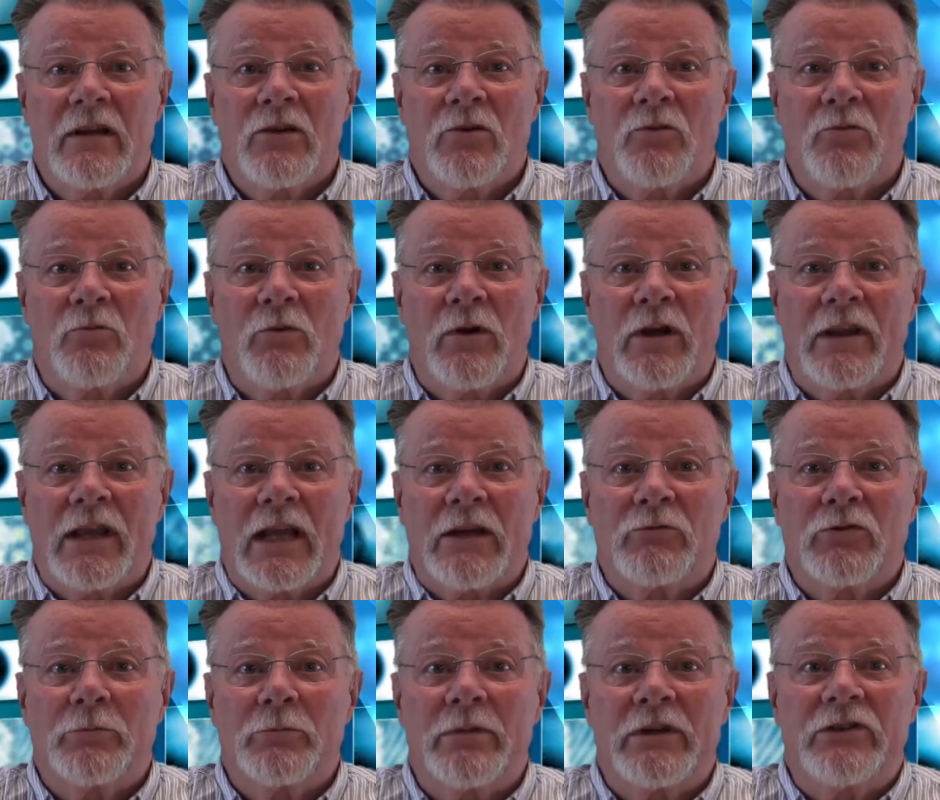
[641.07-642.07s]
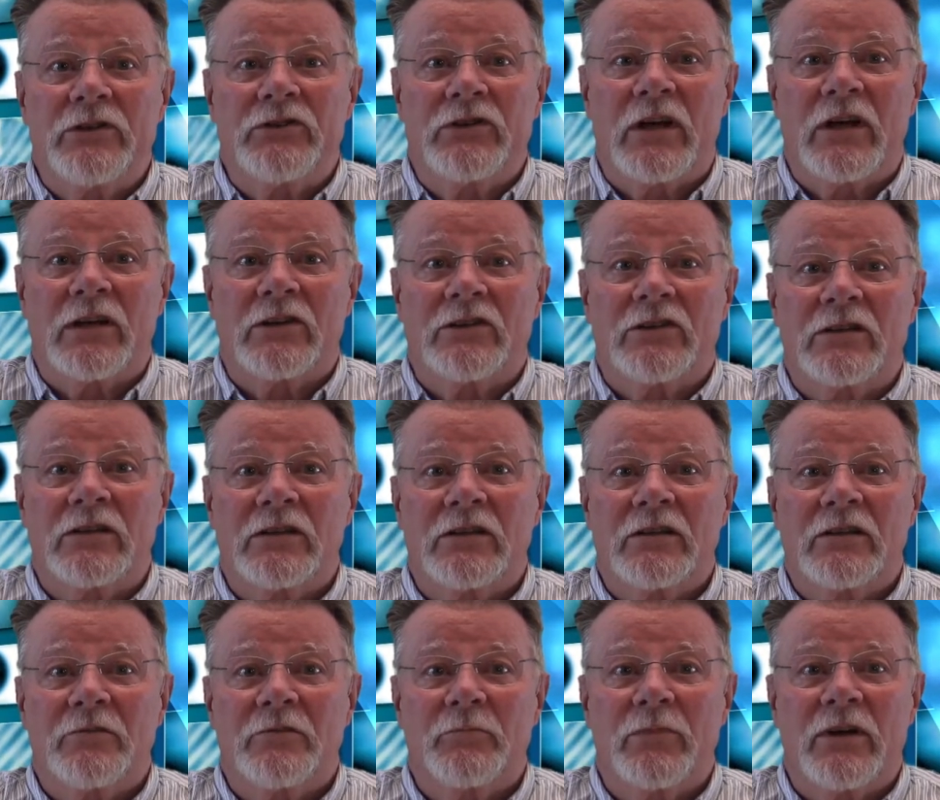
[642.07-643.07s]
where they will be judged
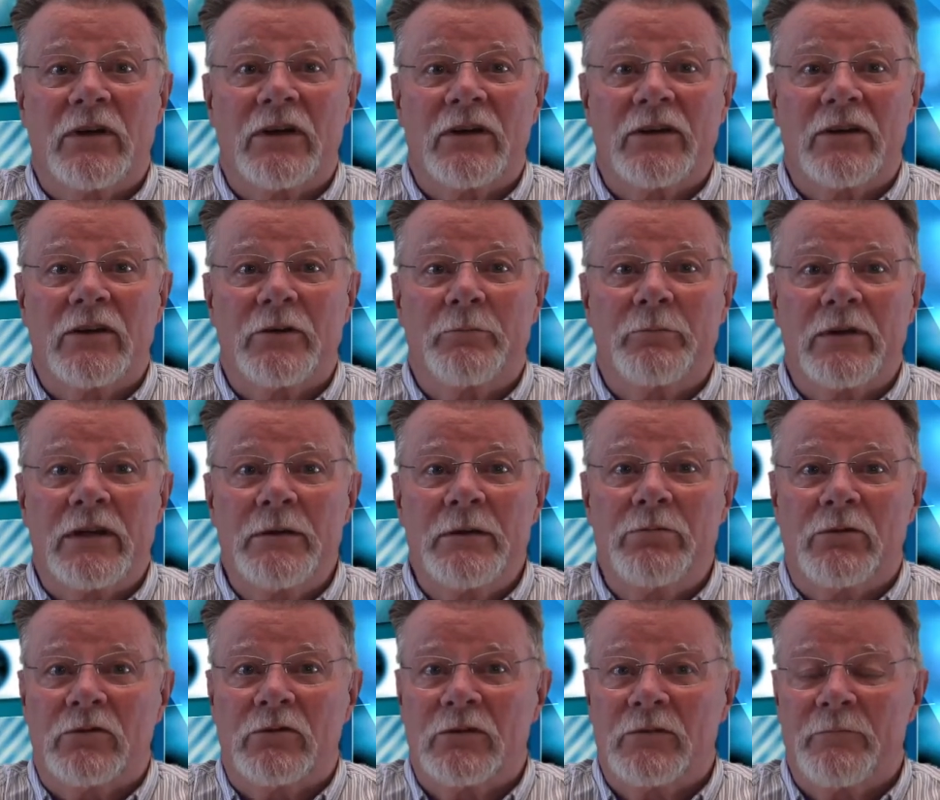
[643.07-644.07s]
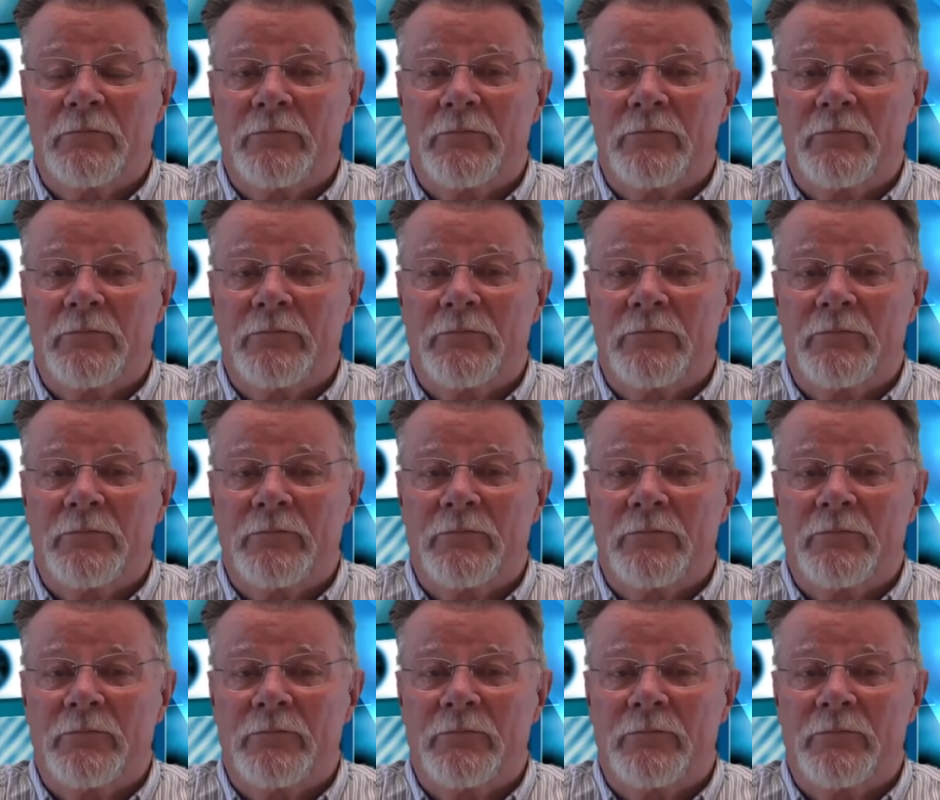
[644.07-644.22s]
by the people.